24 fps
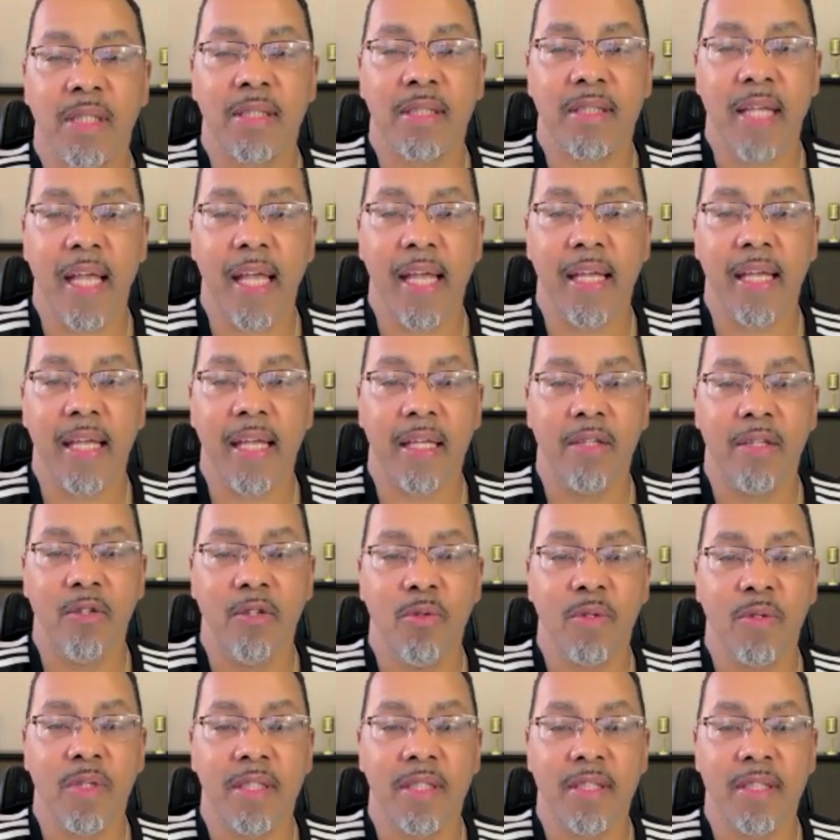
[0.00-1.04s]
can take, and
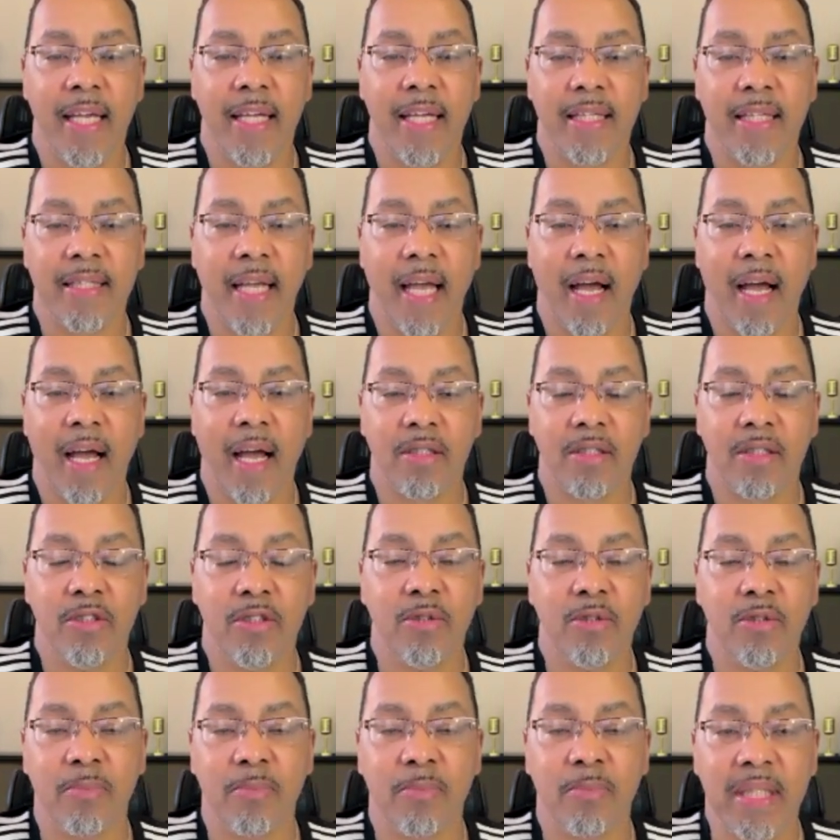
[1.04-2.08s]
you can take down, and
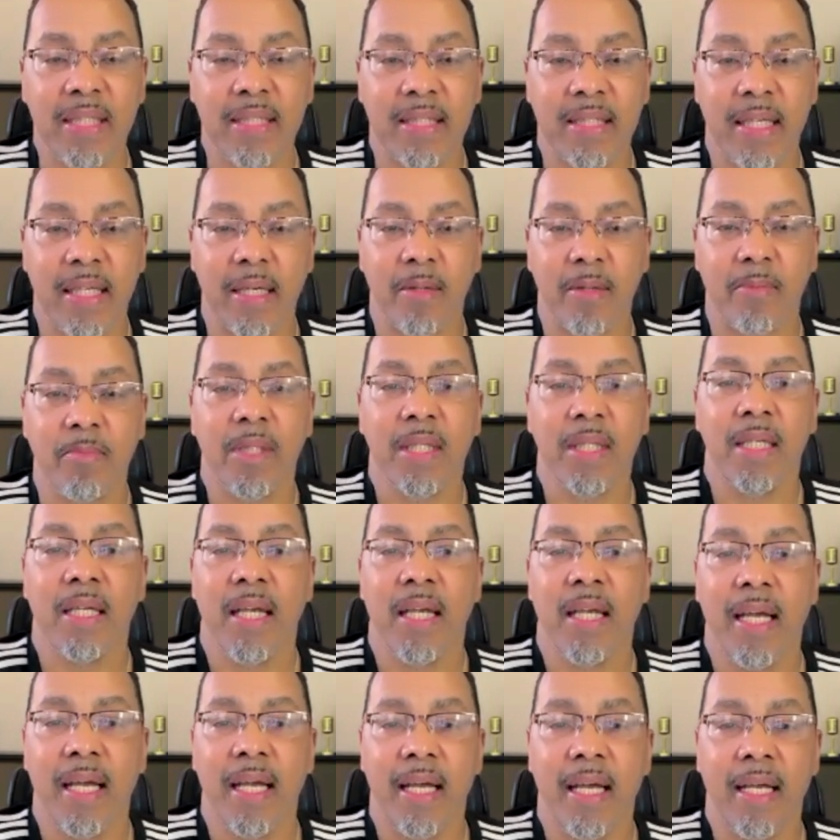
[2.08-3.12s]
you can beat them,
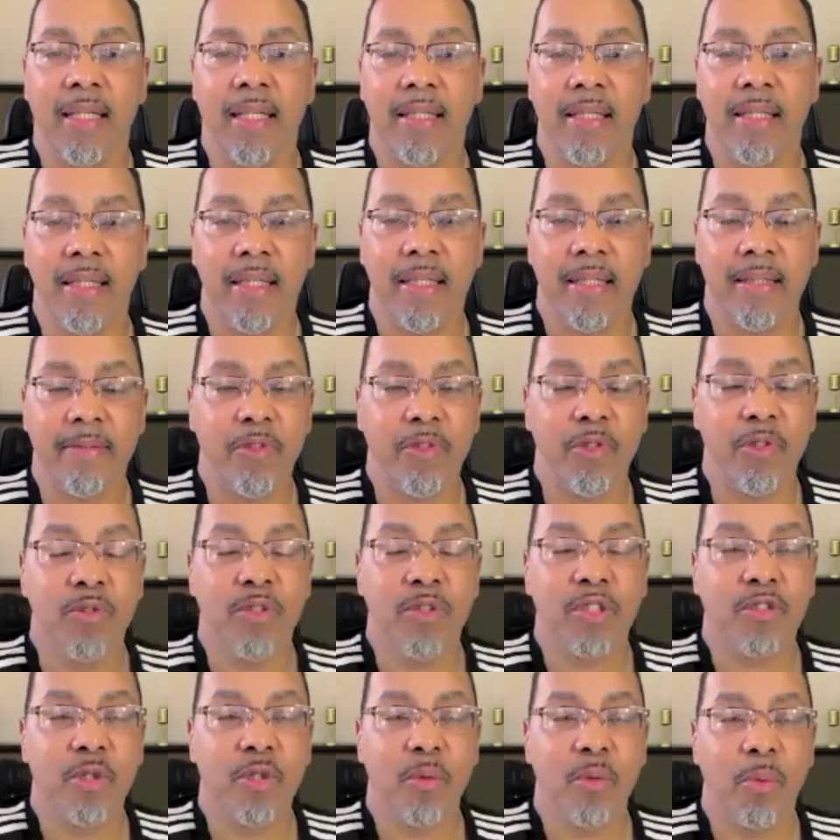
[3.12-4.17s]
and you
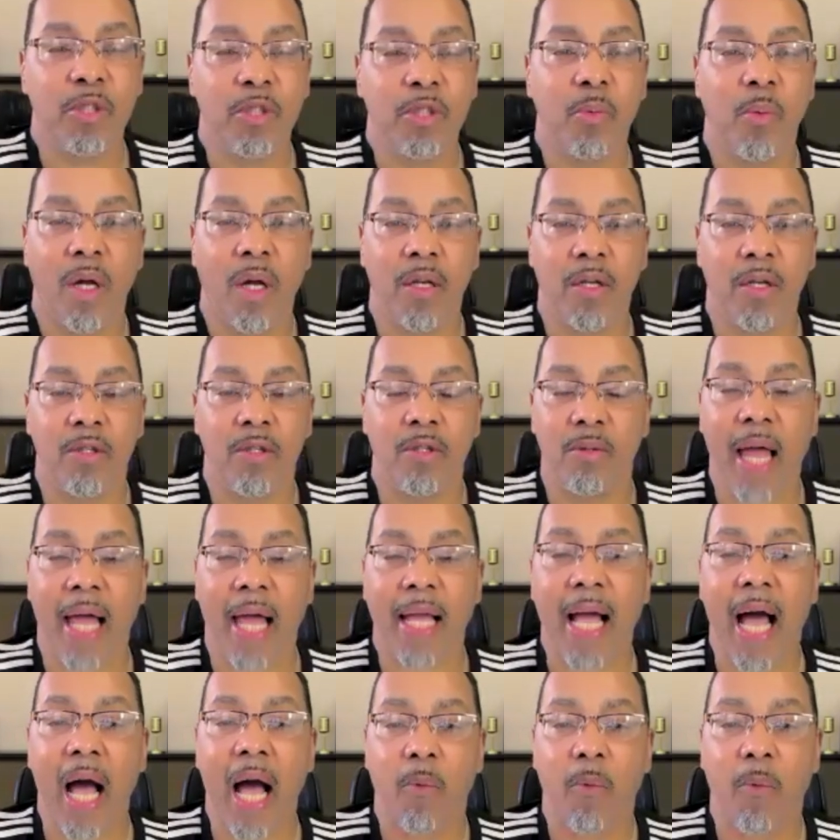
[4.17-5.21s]
just do what you want to do.
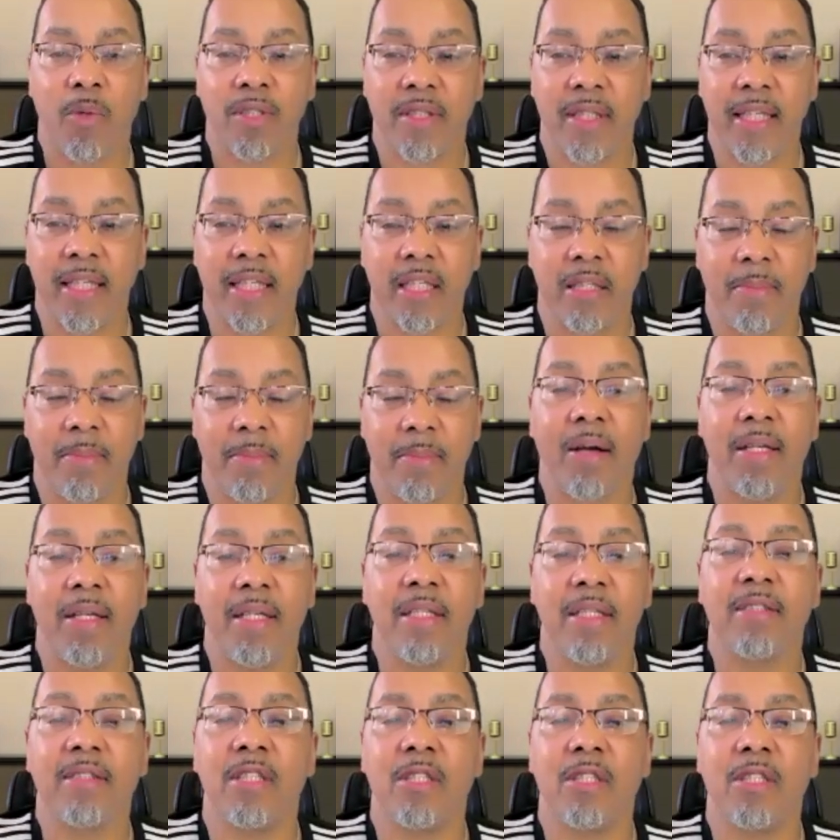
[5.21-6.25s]
Like I was thinking about in
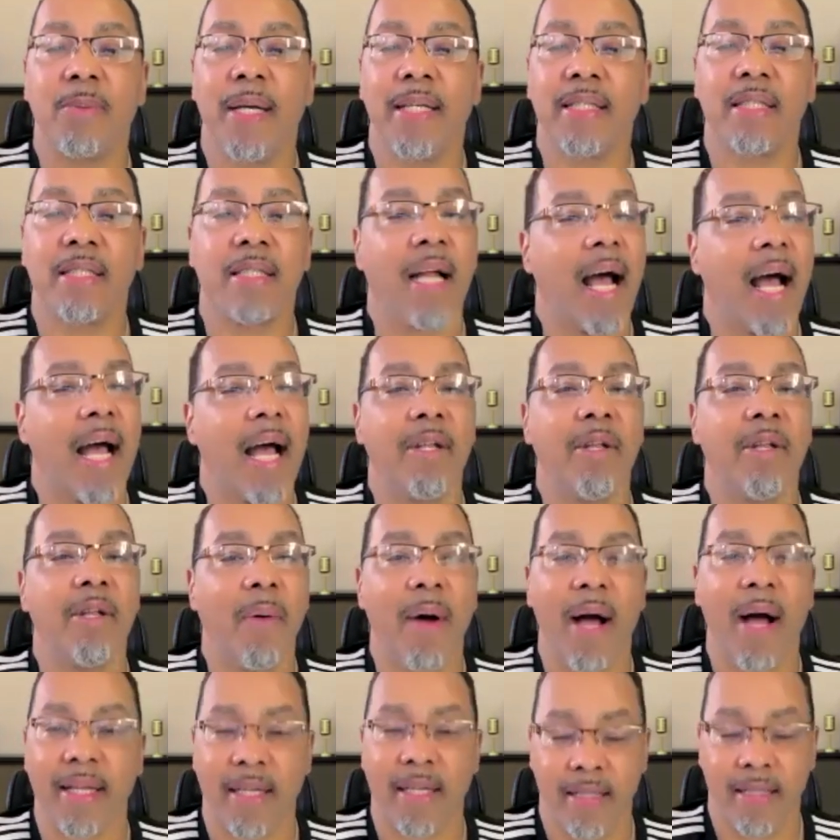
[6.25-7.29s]
this situation, I
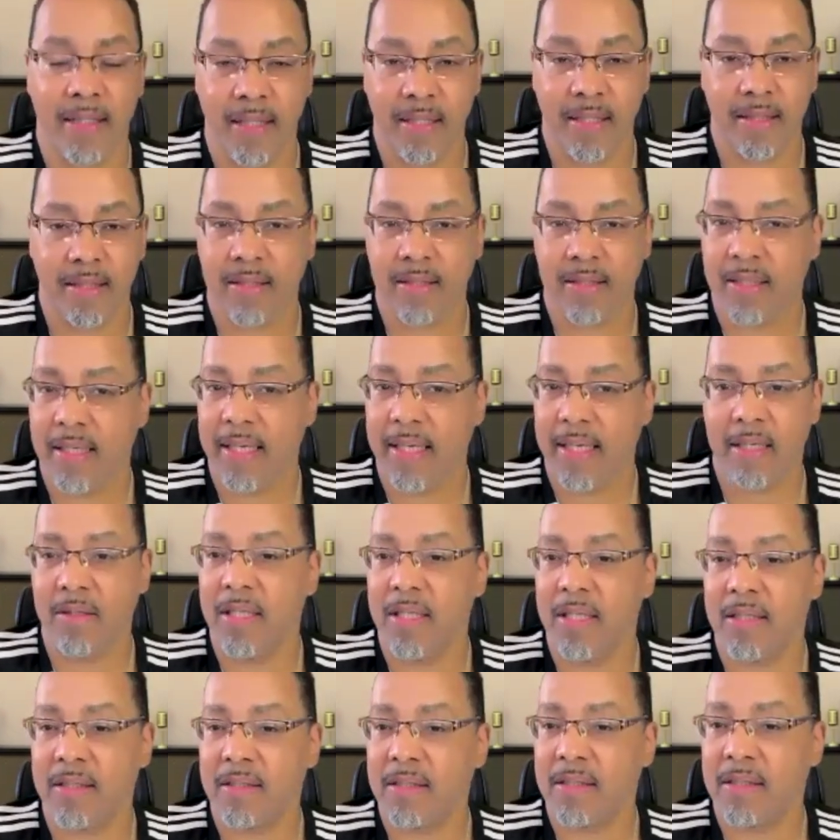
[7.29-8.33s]
know I can handle
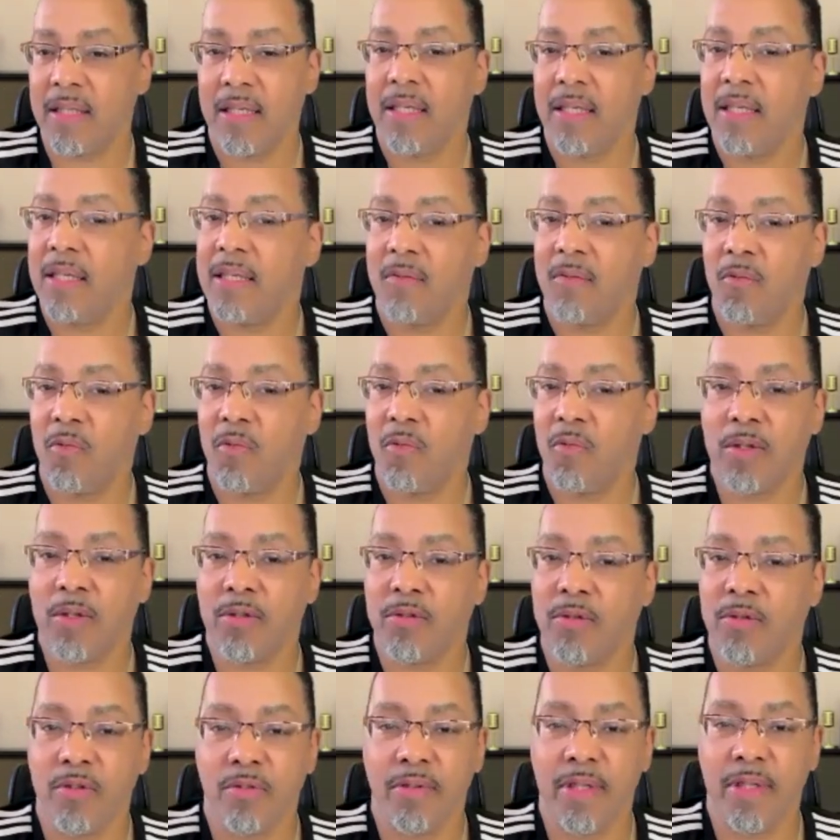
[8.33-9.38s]
this. 1,
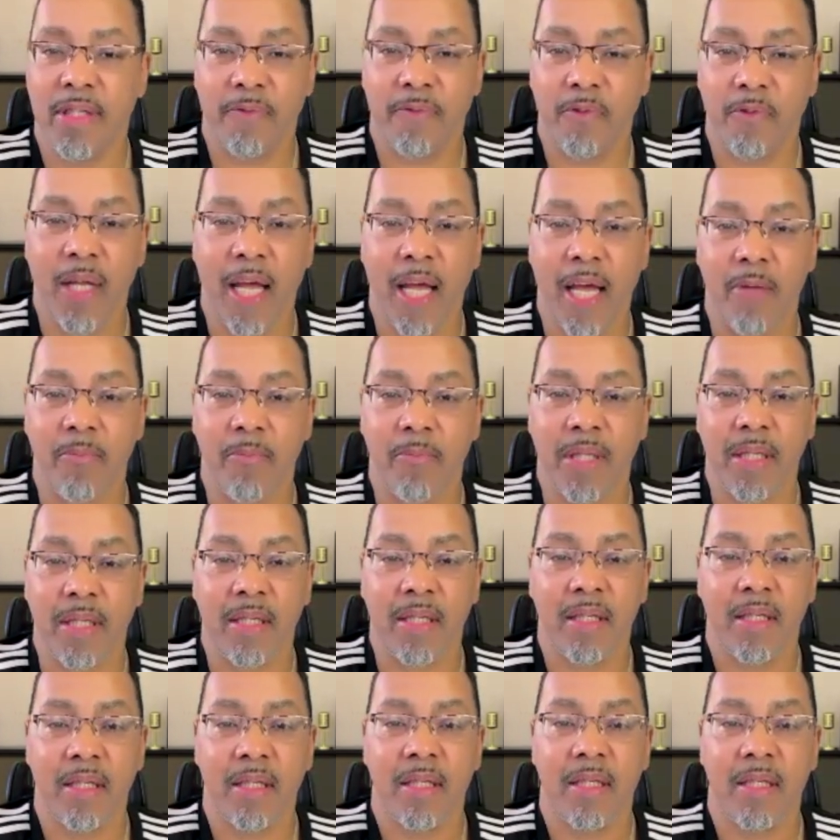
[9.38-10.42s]
2, 3, if you let
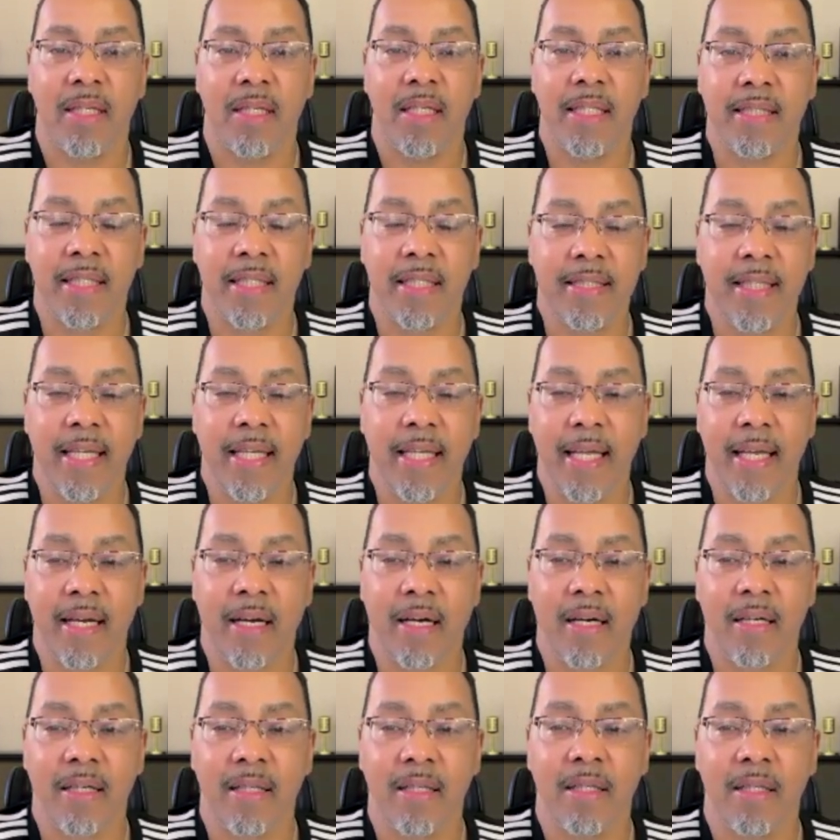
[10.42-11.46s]
me. He said,
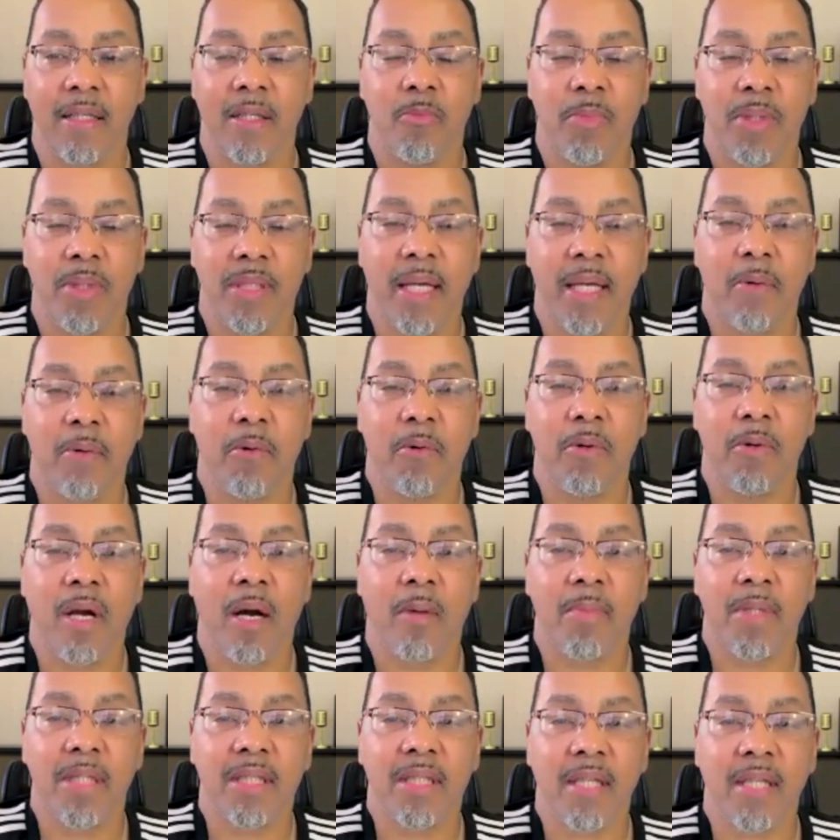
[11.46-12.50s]
yeah, but there will
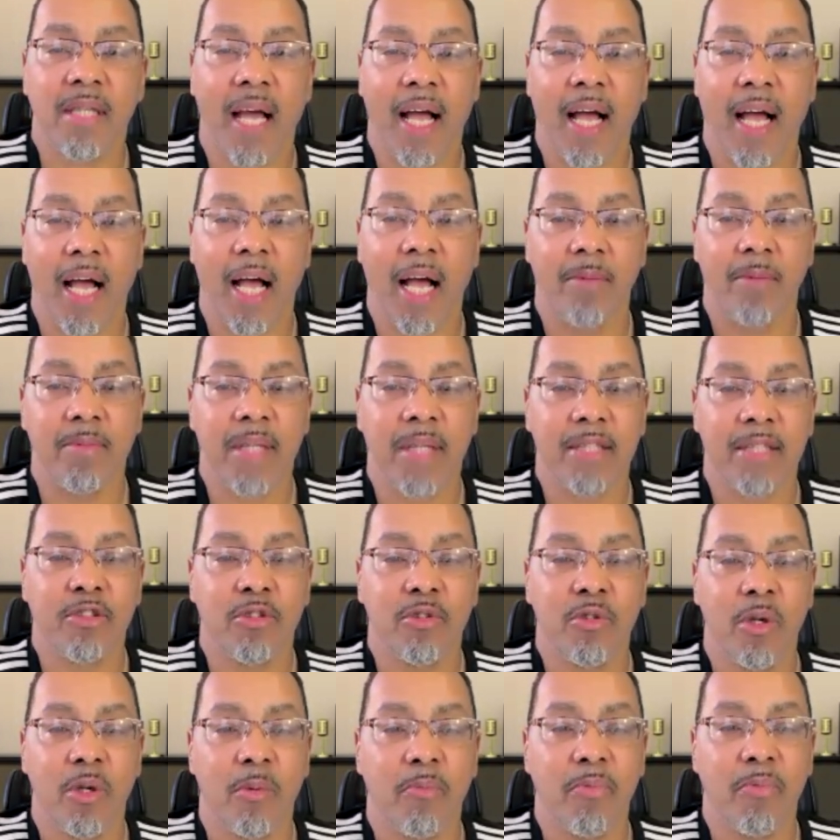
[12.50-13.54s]
come a time that
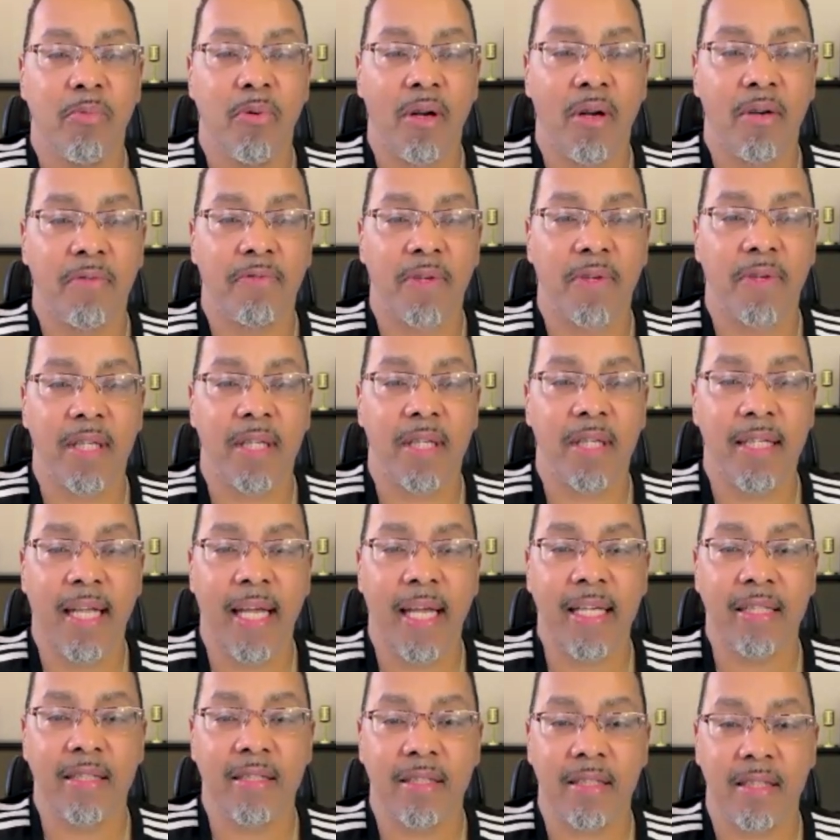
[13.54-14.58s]
you are brought in front of
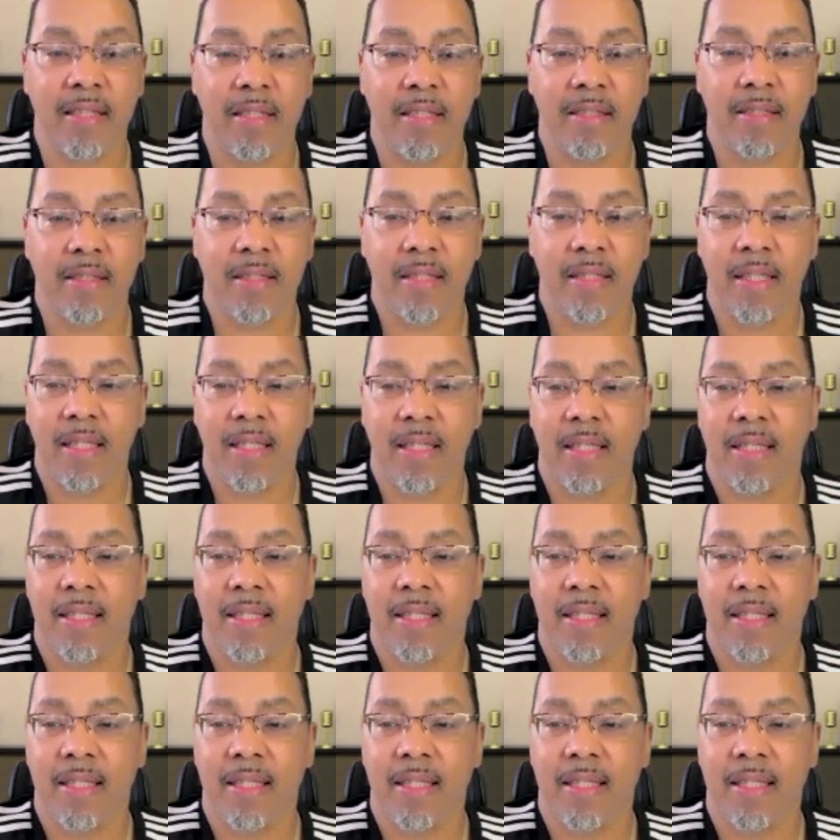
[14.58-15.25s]
nations